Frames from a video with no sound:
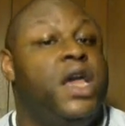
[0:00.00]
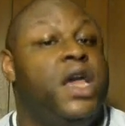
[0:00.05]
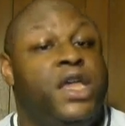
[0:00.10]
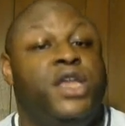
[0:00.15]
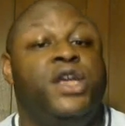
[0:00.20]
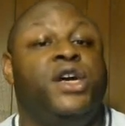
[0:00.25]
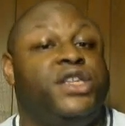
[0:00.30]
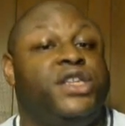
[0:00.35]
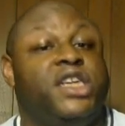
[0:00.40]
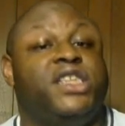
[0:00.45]

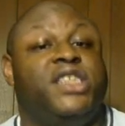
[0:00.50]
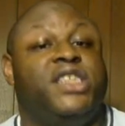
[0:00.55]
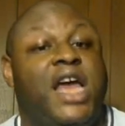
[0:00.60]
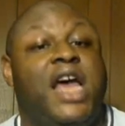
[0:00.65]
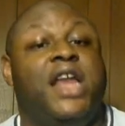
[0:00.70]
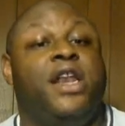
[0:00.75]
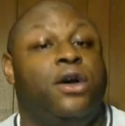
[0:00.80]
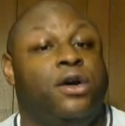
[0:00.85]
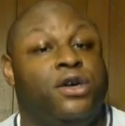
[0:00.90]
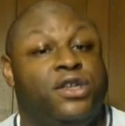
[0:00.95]
You're just
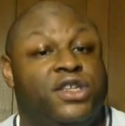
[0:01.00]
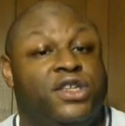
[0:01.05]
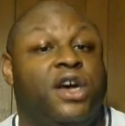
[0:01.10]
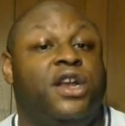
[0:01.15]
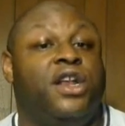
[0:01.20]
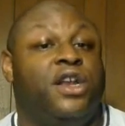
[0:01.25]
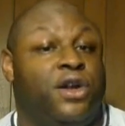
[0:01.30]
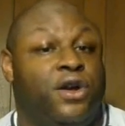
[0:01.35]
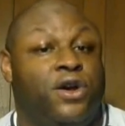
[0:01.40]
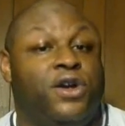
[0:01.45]
like those
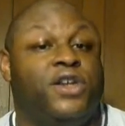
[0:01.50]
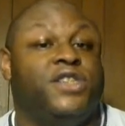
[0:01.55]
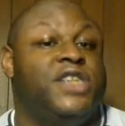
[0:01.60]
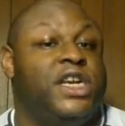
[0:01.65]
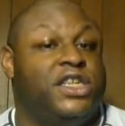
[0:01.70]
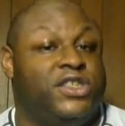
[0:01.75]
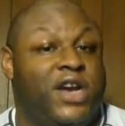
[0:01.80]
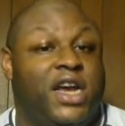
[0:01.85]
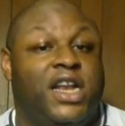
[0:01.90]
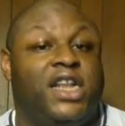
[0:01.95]
other girls
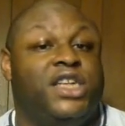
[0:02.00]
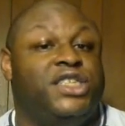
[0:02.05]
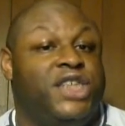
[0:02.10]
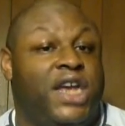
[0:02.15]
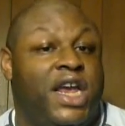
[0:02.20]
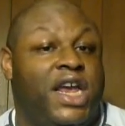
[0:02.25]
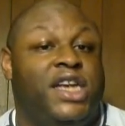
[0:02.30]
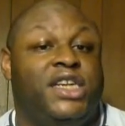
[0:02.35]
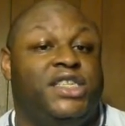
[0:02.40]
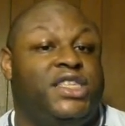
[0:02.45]
that try to
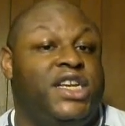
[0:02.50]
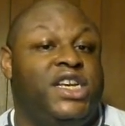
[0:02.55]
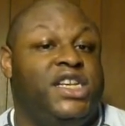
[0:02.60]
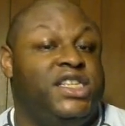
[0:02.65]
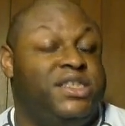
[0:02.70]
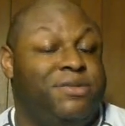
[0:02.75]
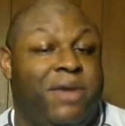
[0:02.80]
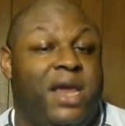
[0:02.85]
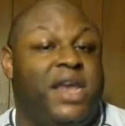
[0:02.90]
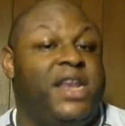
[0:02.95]
change these
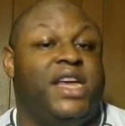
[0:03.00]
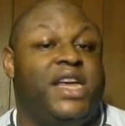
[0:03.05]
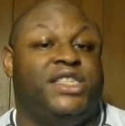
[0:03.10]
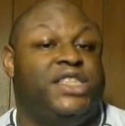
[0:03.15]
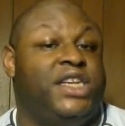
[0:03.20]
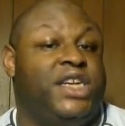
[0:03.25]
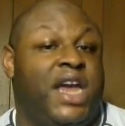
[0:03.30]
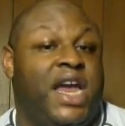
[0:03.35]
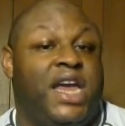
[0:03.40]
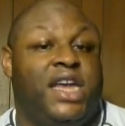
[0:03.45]
men that
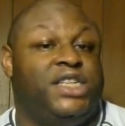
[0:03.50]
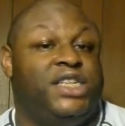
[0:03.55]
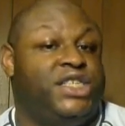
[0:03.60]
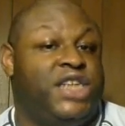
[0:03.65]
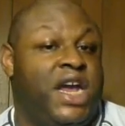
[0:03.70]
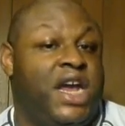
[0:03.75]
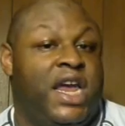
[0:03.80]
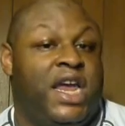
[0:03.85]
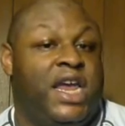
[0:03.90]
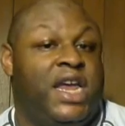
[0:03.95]
you can't
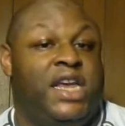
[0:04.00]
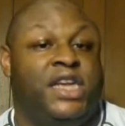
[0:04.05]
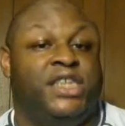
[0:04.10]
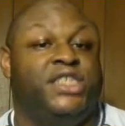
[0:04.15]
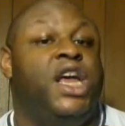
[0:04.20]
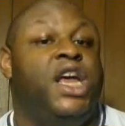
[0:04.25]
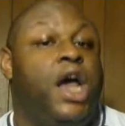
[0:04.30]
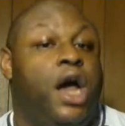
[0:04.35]
change.